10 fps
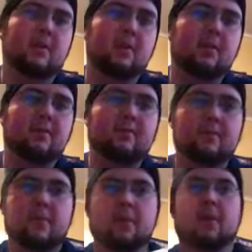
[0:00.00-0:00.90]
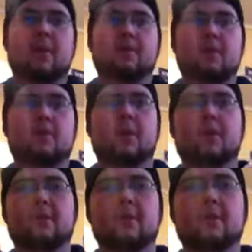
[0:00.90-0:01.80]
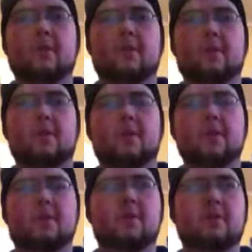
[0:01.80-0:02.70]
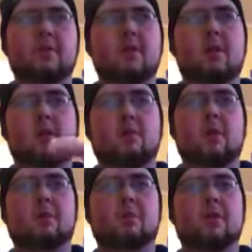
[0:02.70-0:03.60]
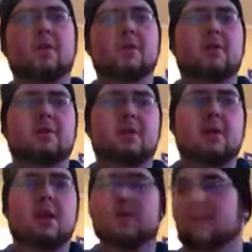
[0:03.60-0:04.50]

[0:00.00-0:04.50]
like 20, 25, 30, $30, regular price you see with these games.